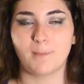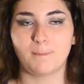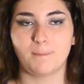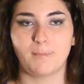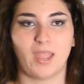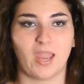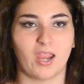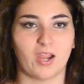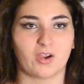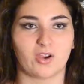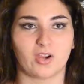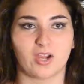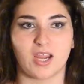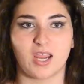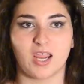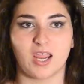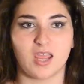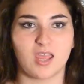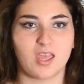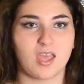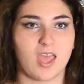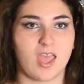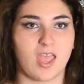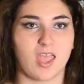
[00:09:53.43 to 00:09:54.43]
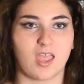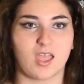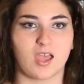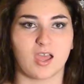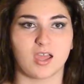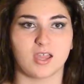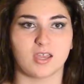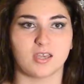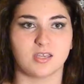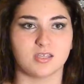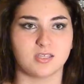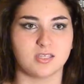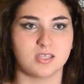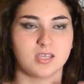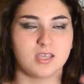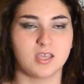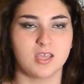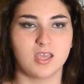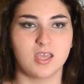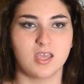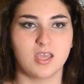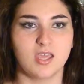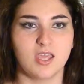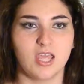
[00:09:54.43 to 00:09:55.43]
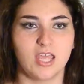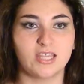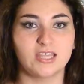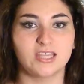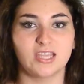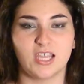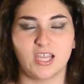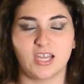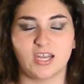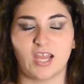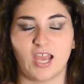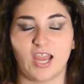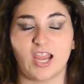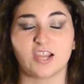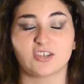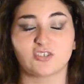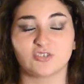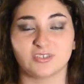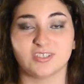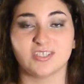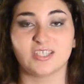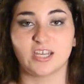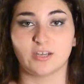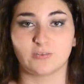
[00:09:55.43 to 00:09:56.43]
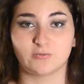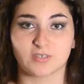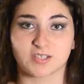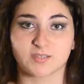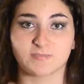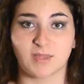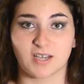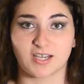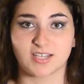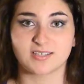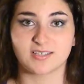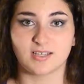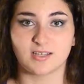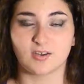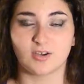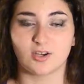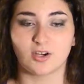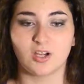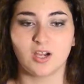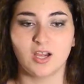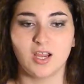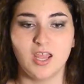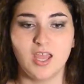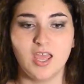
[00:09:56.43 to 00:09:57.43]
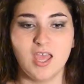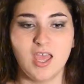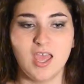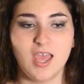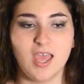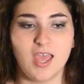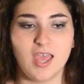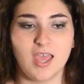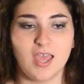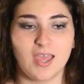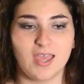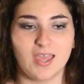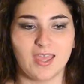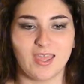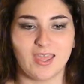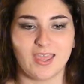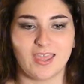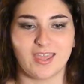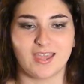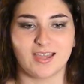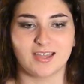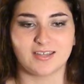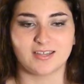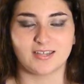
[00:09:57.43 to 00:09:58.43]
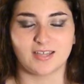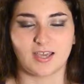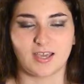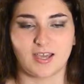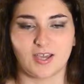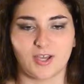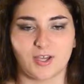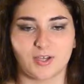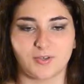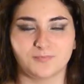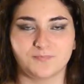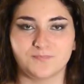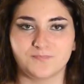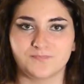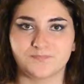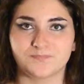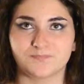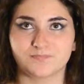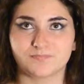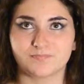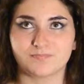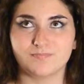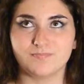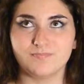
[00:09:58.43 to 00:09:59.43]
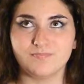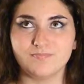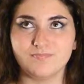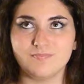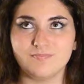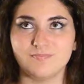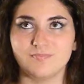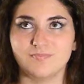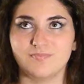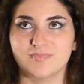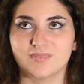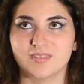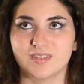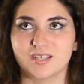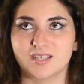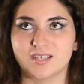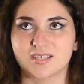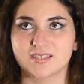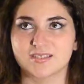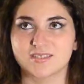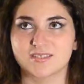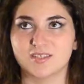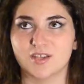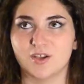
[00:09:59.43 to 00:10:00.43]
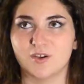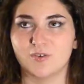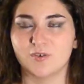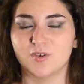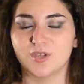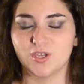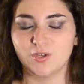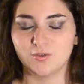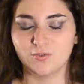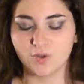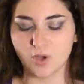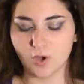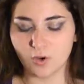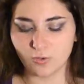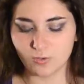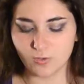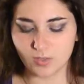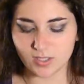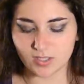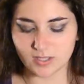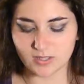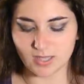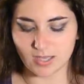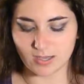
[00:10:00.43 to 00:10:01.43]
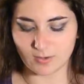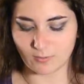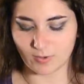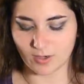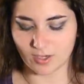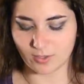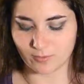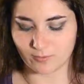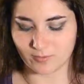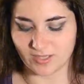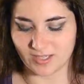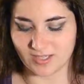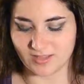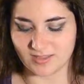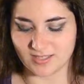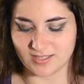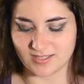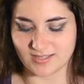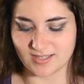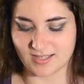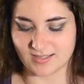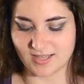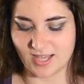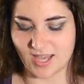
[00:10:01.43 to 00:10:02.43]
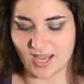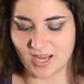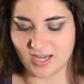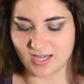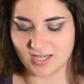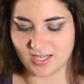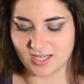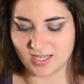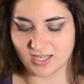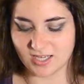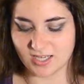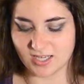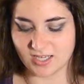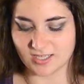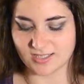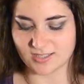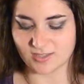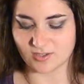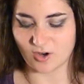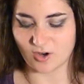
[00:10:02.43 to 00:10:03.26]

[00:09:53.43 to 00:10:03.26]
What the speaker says: Perry, and in the end, I actually did respect Cinder. And, so you know that while you're reading this, that the ending is